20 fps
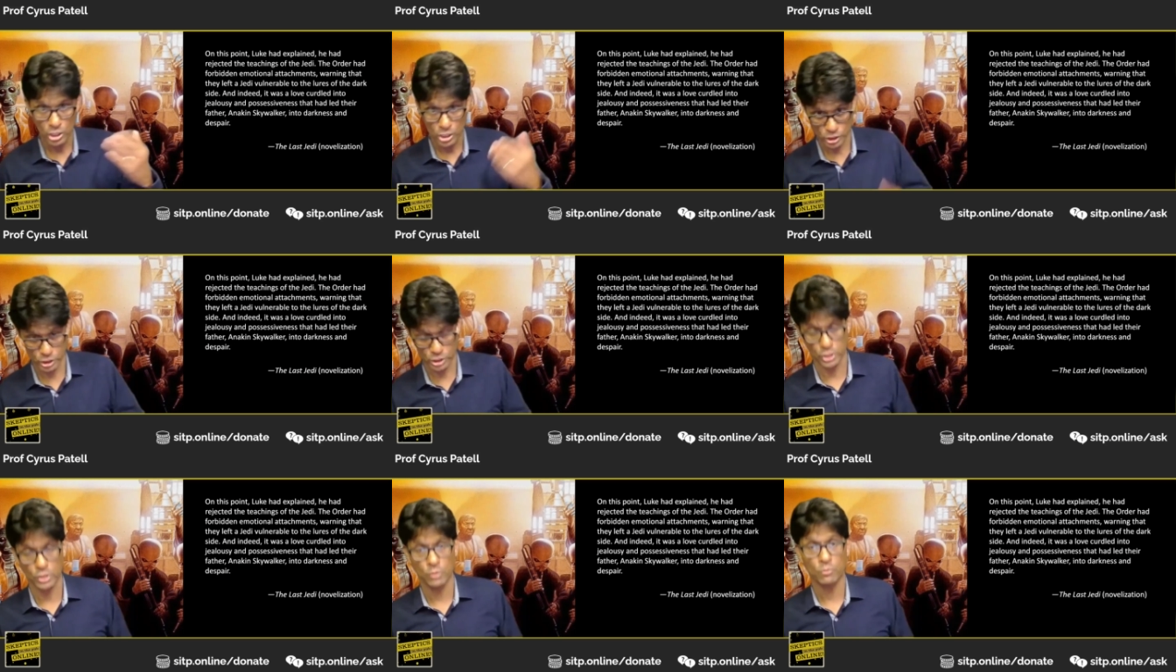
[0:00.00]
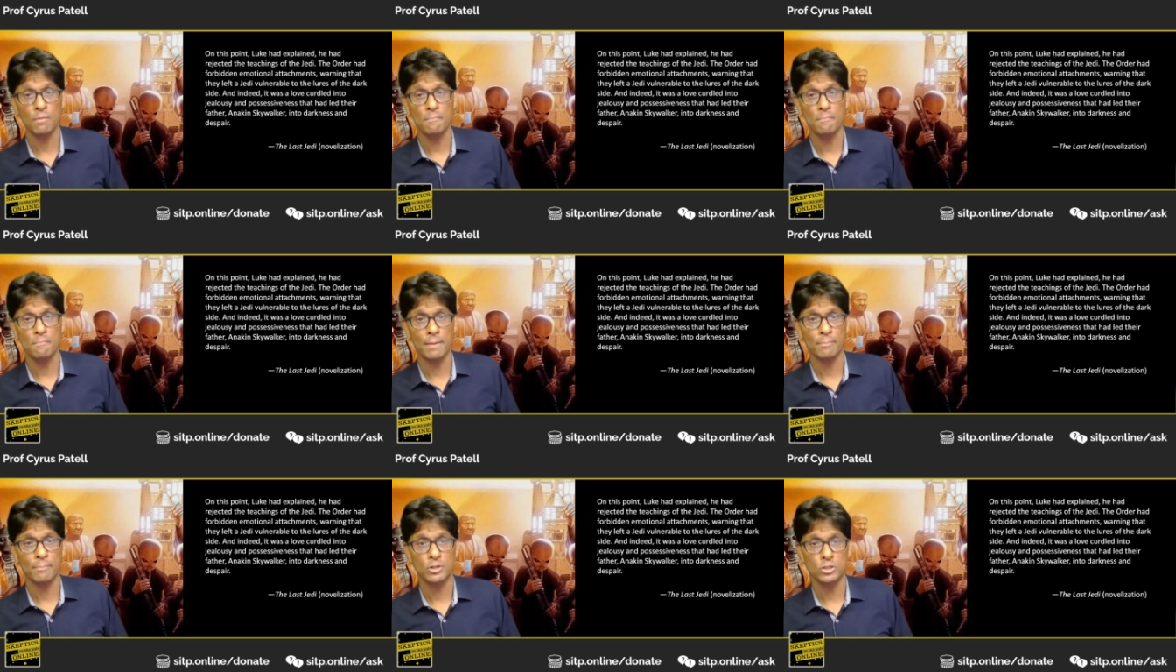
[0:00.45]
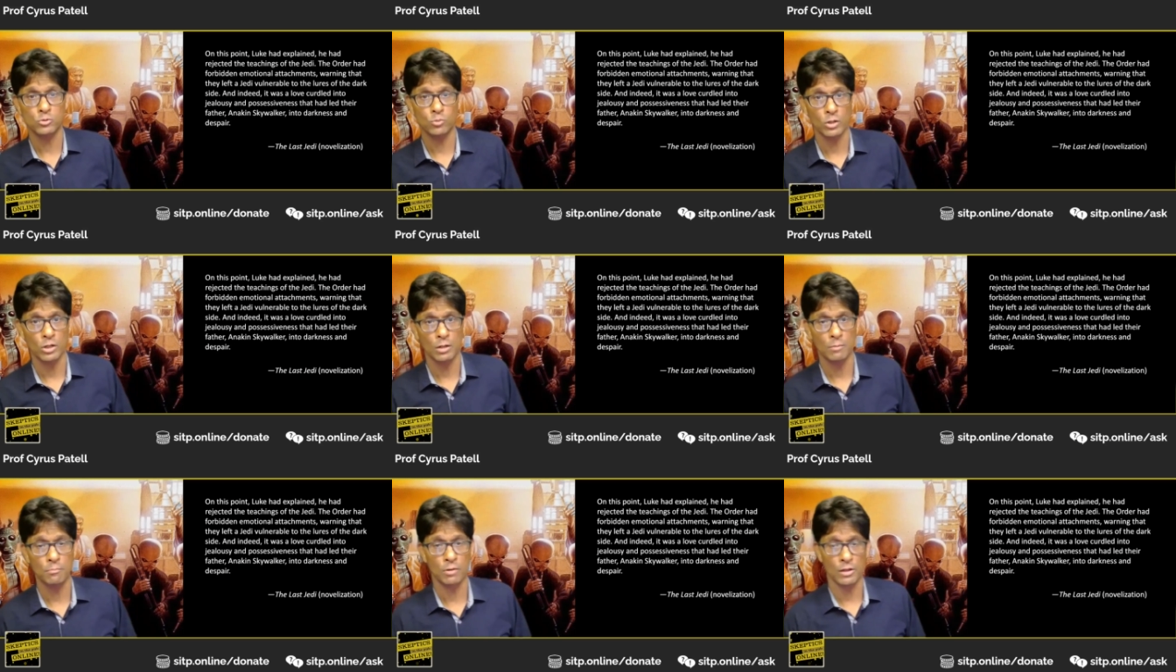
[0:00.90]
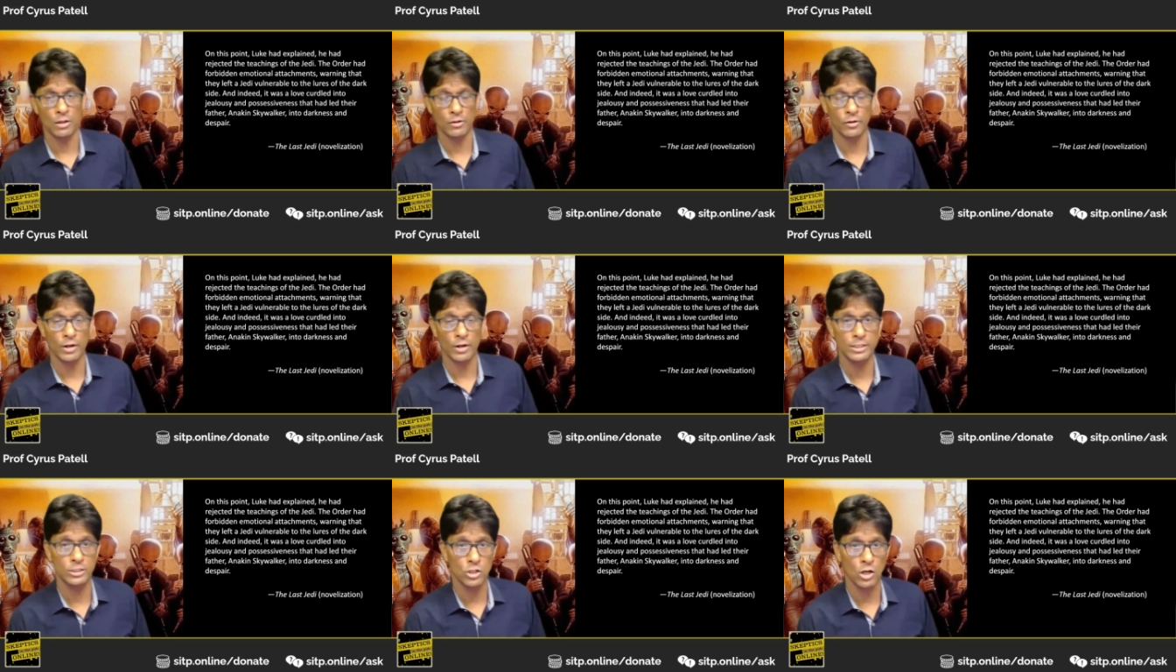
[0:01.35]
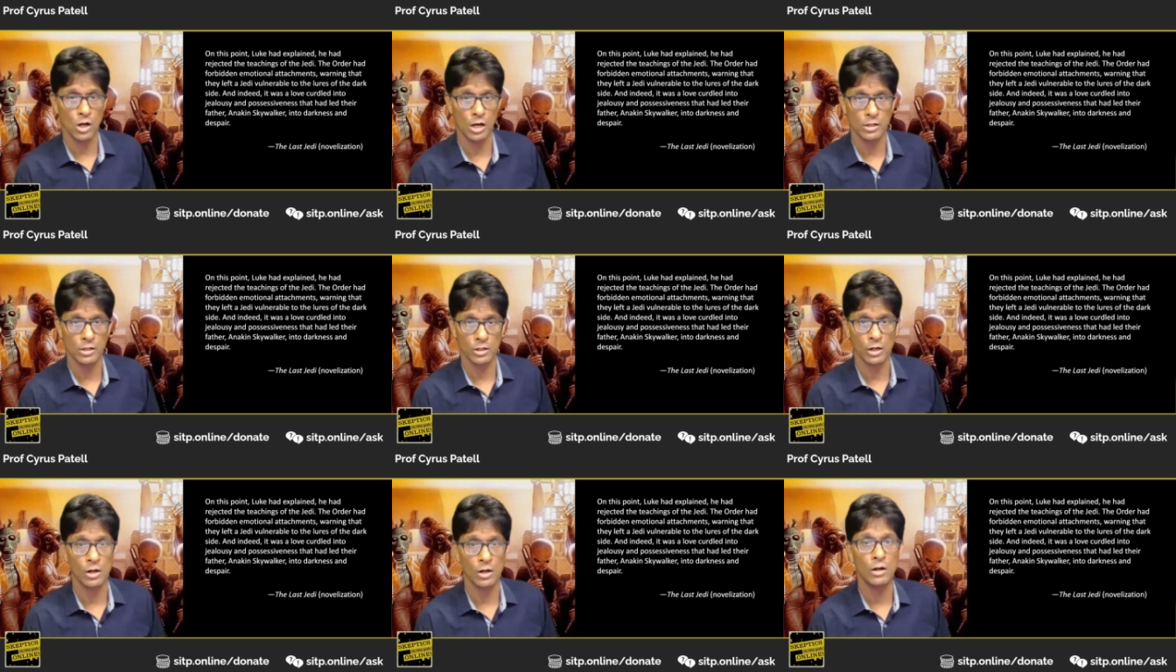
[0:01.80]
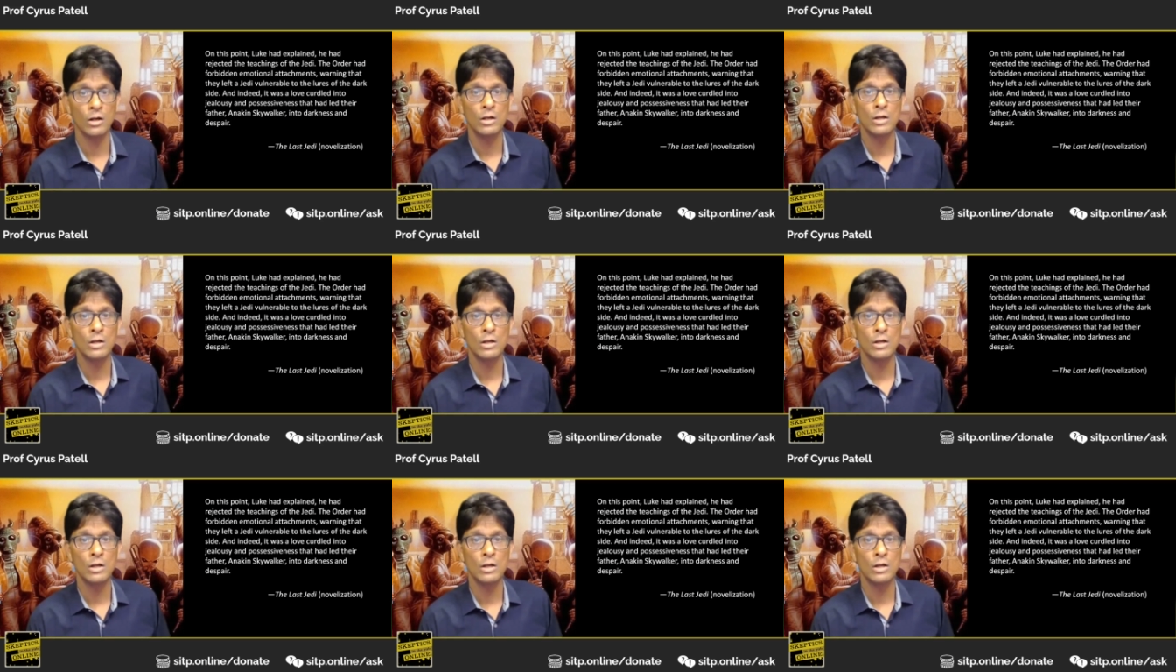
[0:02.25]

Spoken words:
she remembers what her brother had taught her.